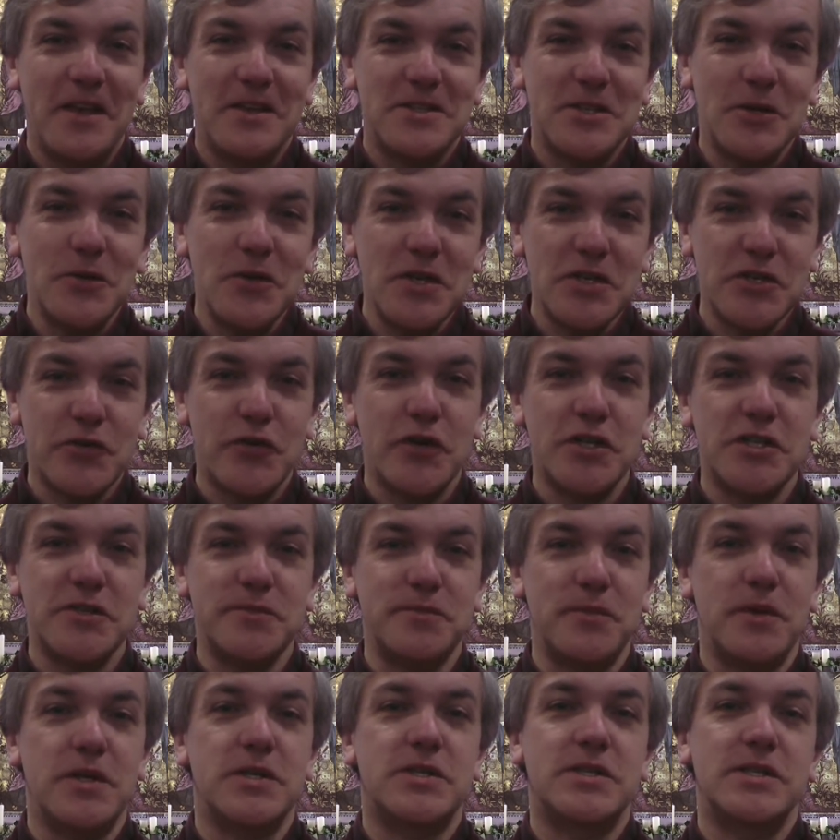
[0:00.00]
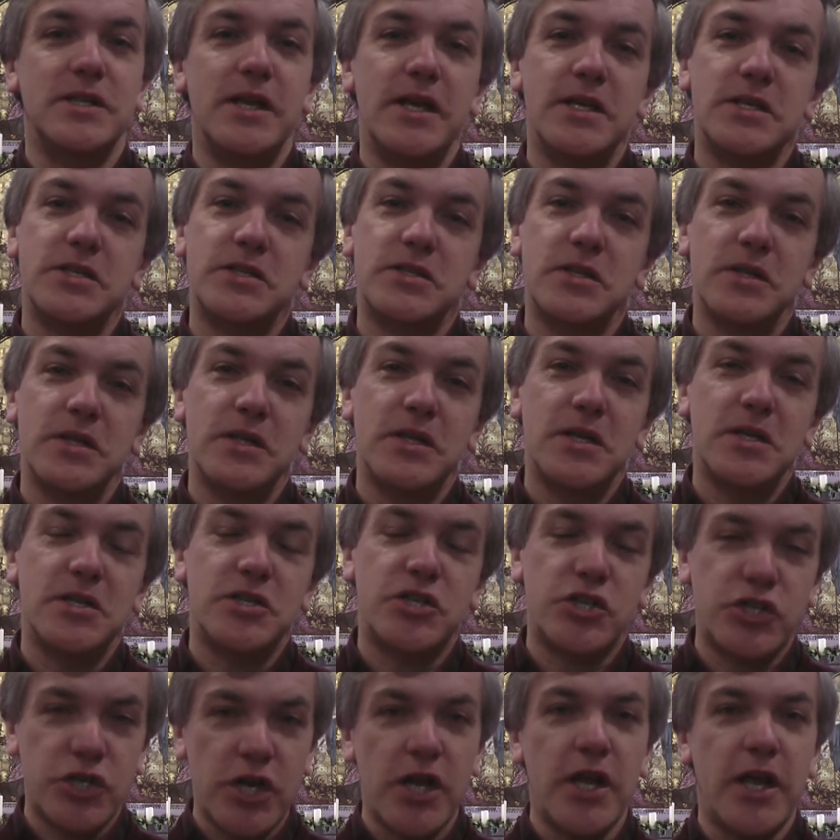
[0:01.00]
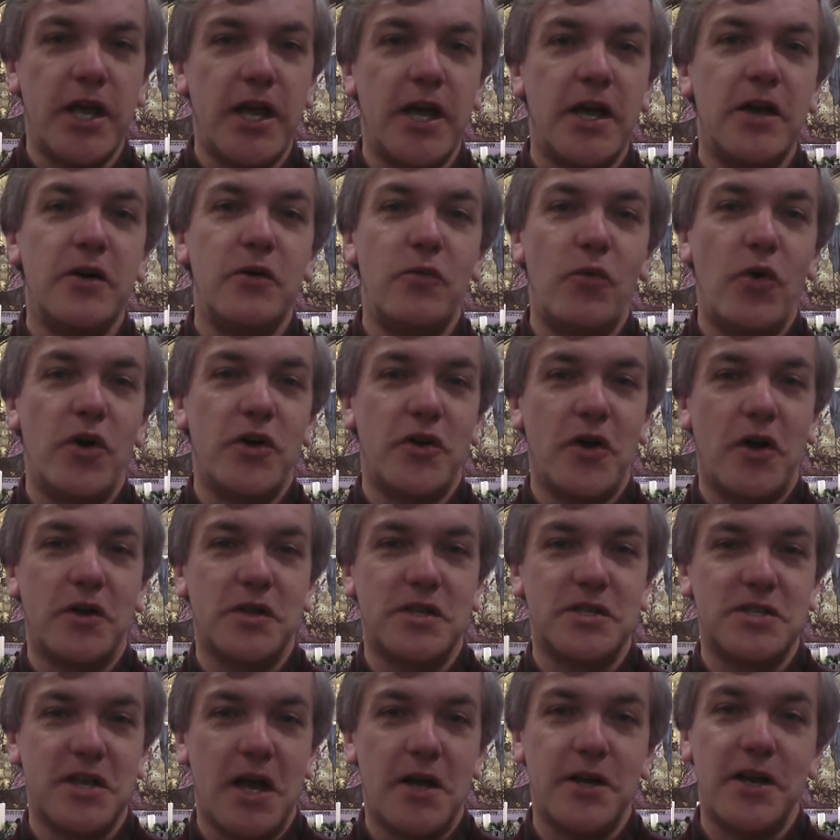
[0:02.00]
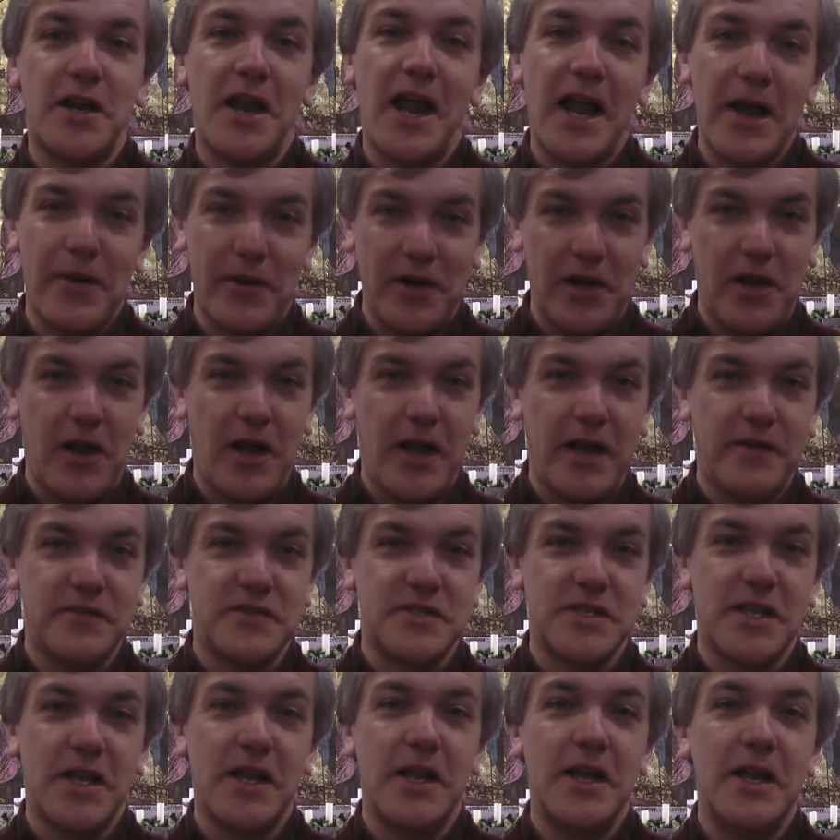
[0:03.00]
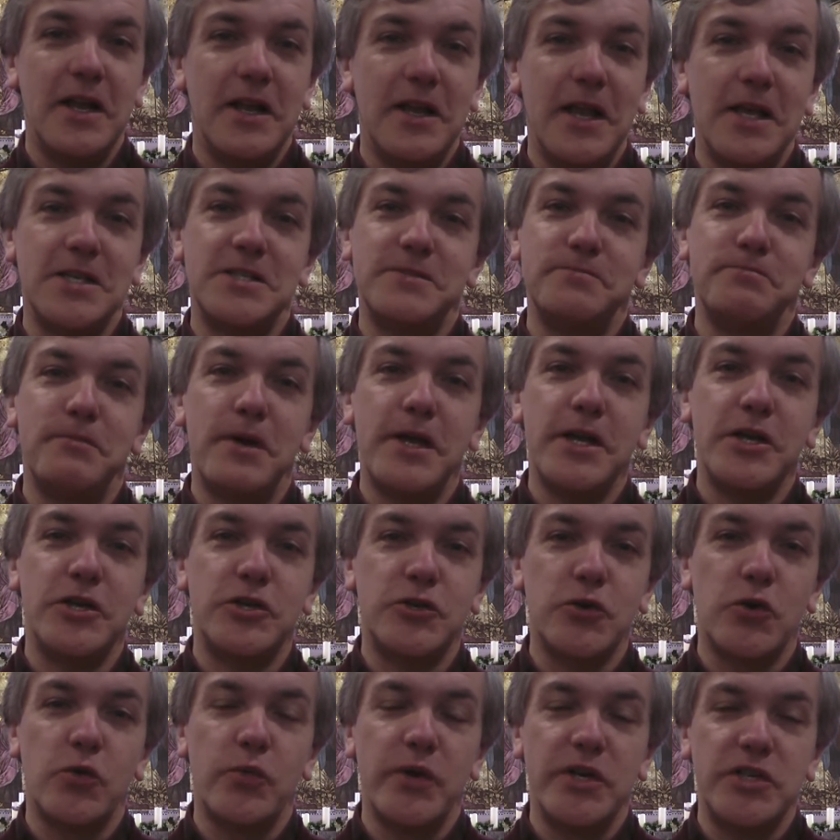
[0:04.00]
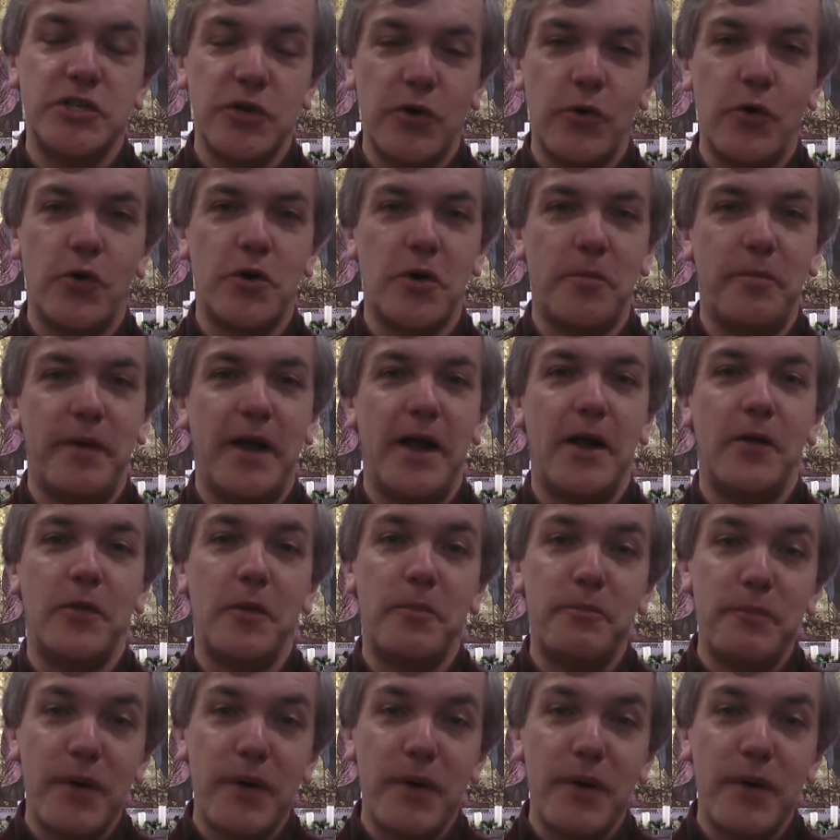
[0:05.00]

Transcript: So this Christmas, let's share what God has done in our lives. Let's make sure we talk about the